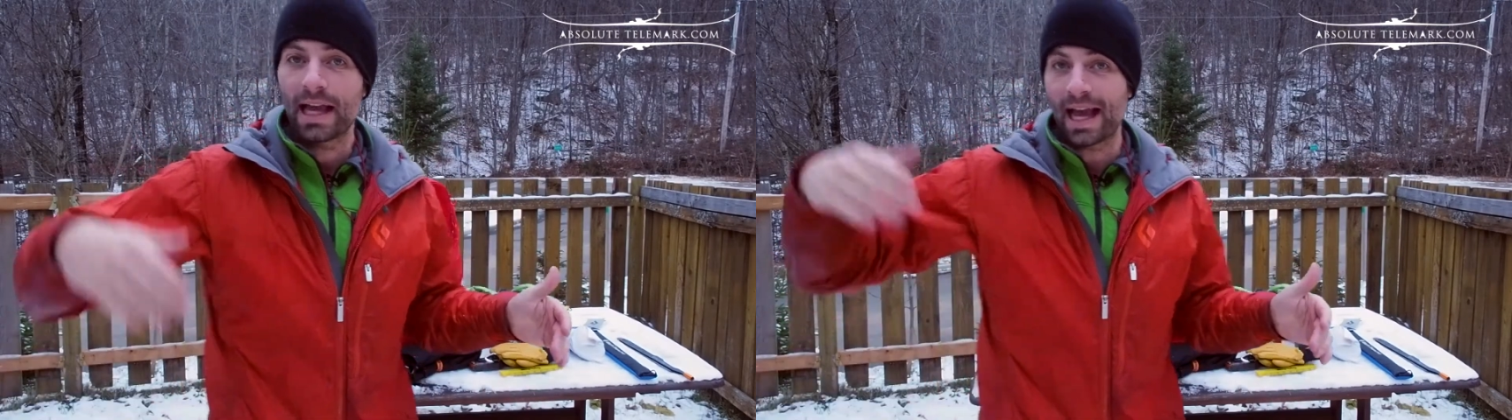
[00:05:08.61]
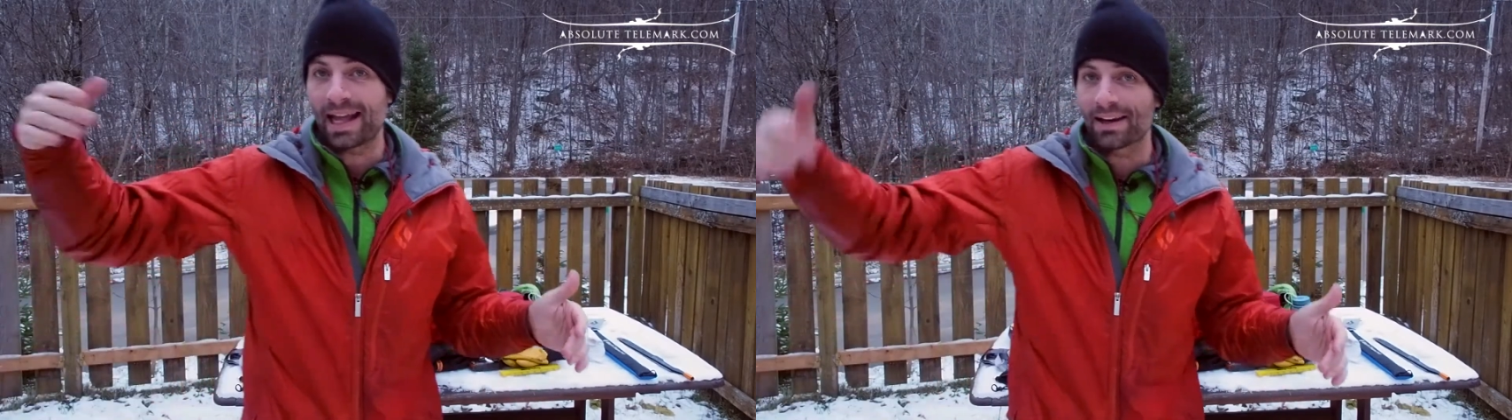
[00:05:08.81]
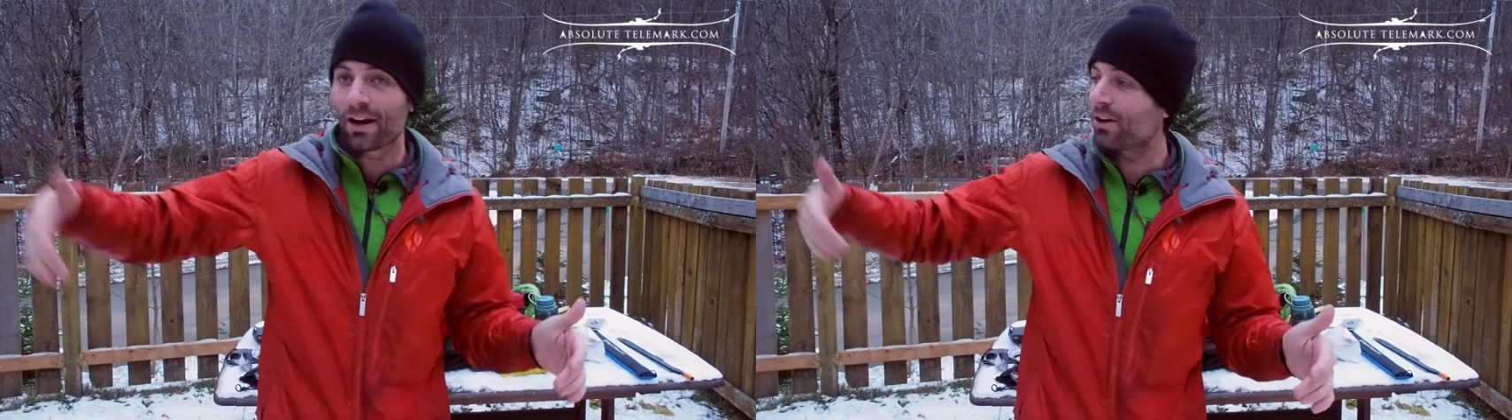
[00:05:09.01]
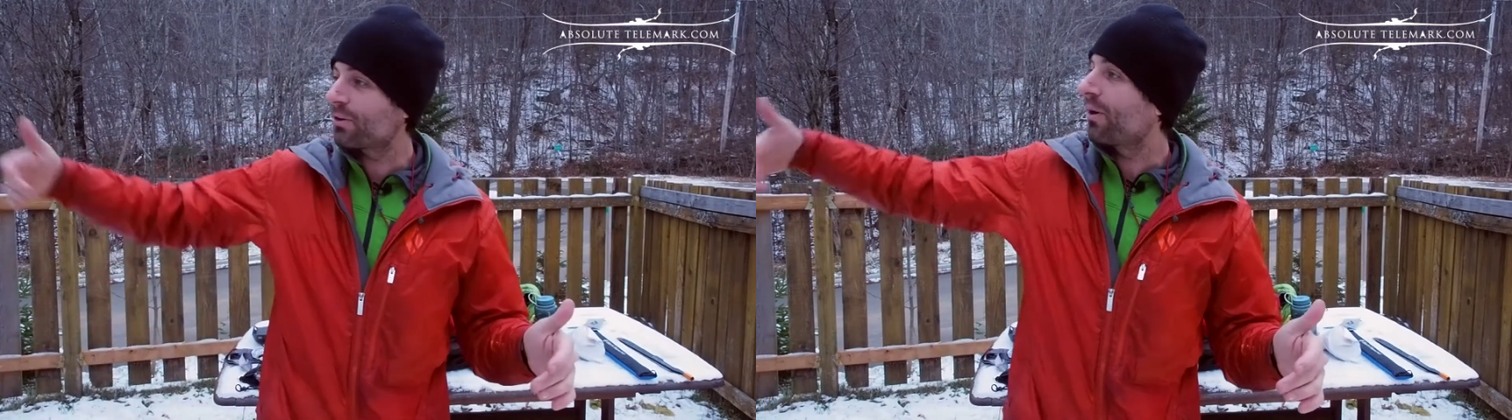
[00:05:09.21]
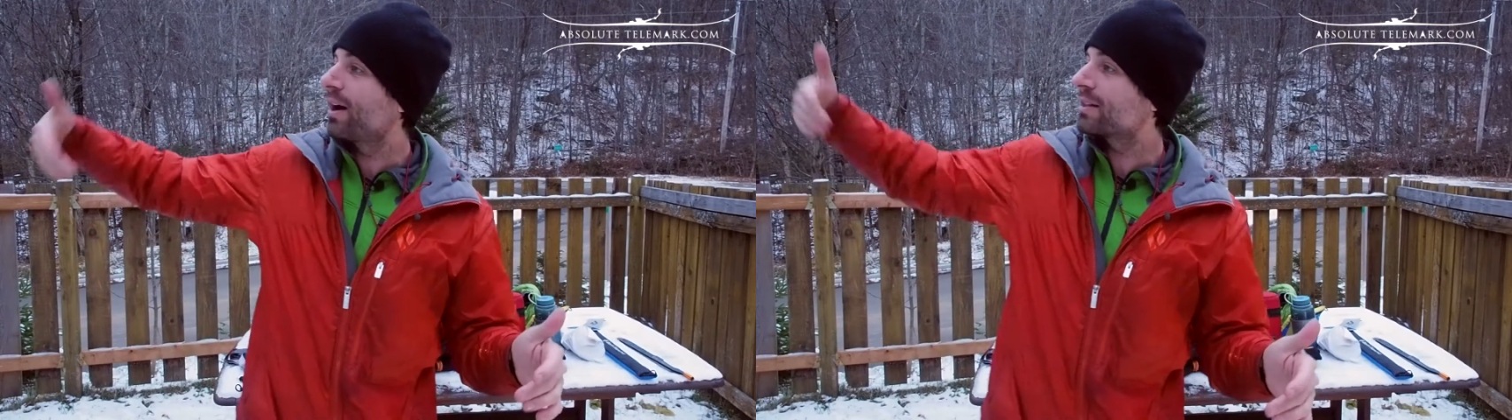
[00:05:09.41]
and
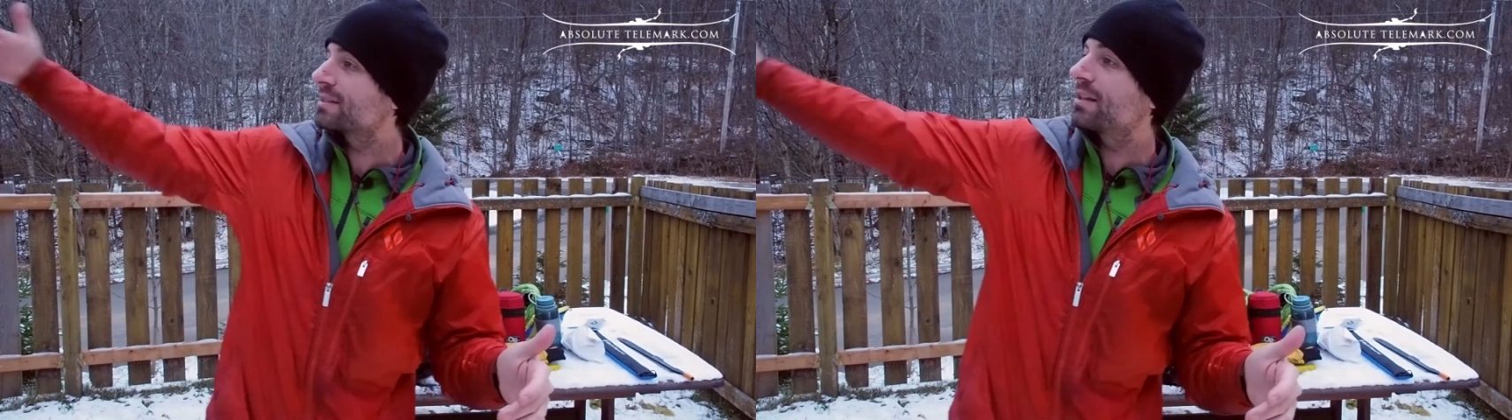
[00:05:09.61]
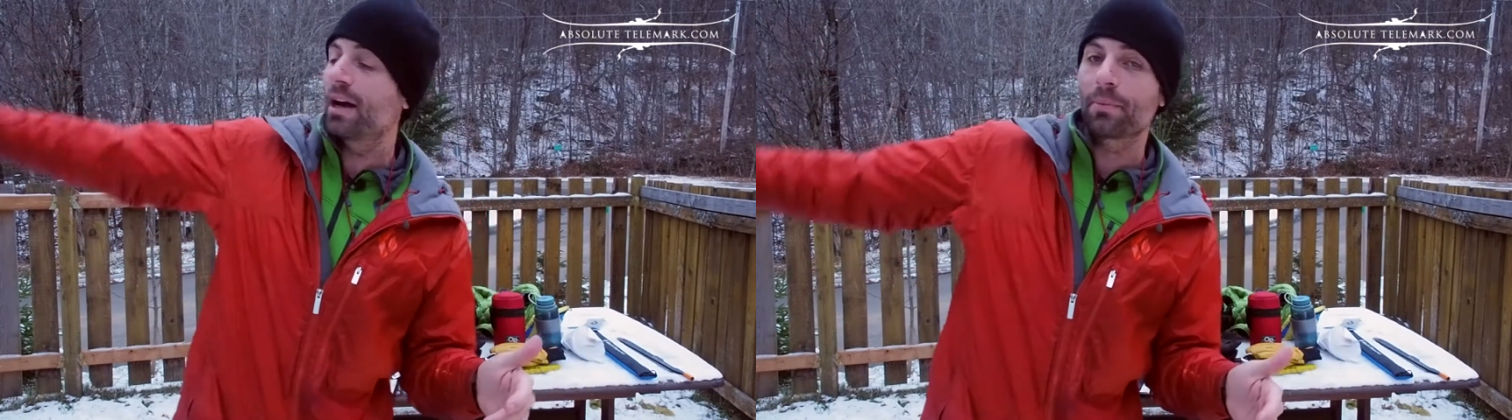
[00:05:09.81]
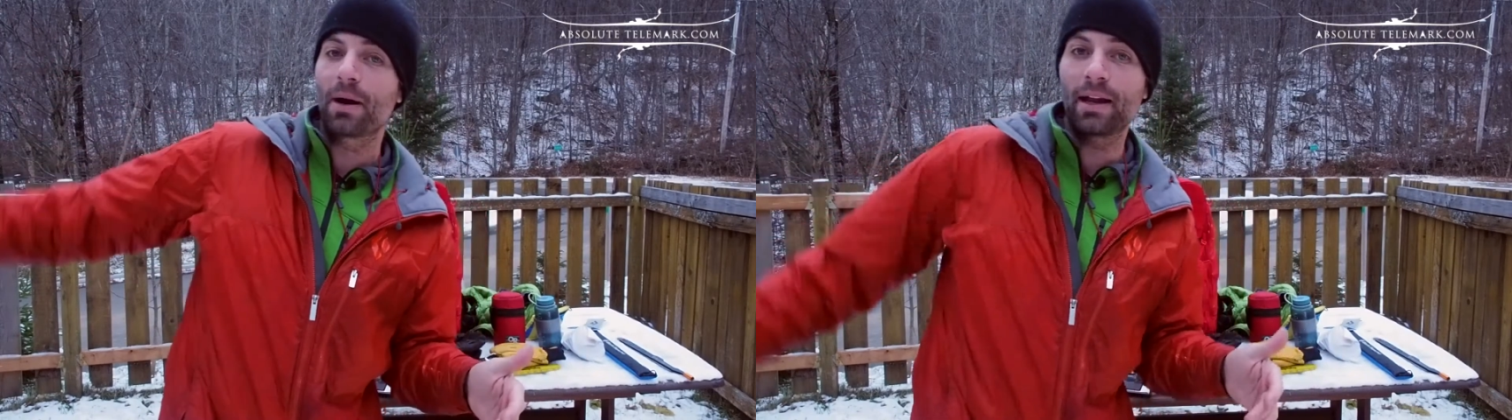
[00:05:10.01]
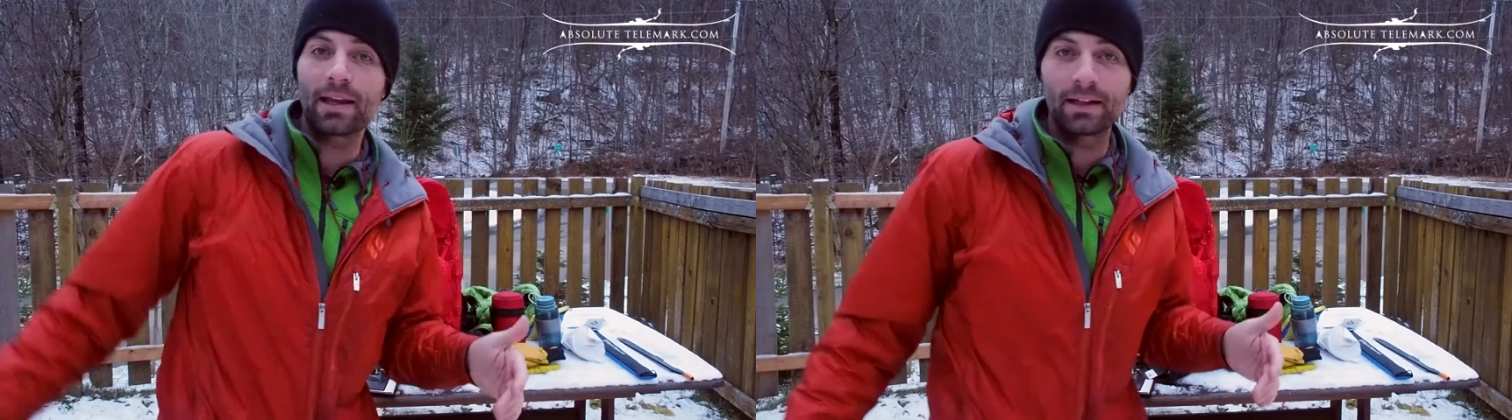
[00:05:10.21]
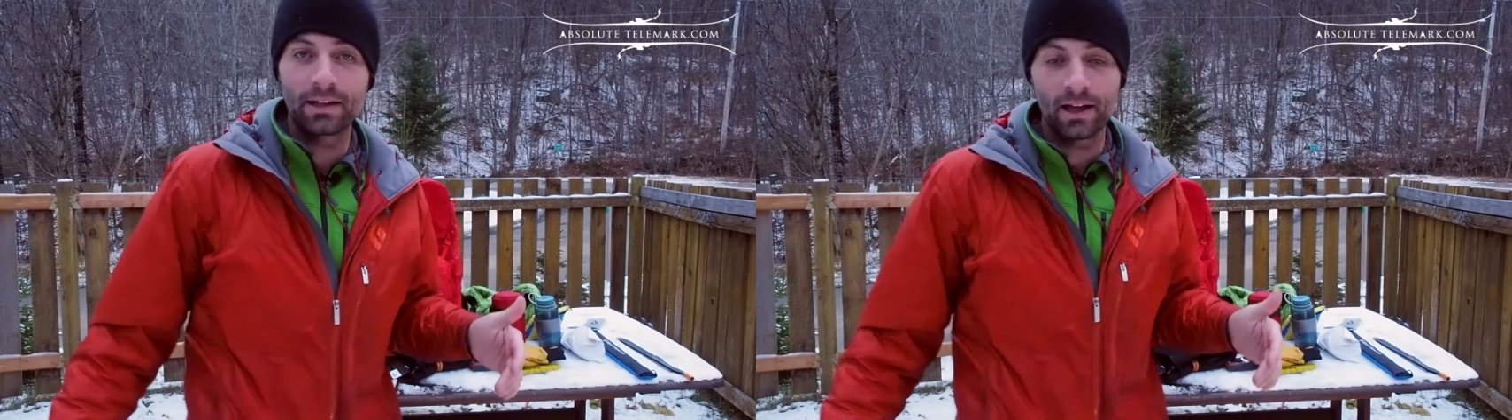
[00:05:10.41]
across time I can,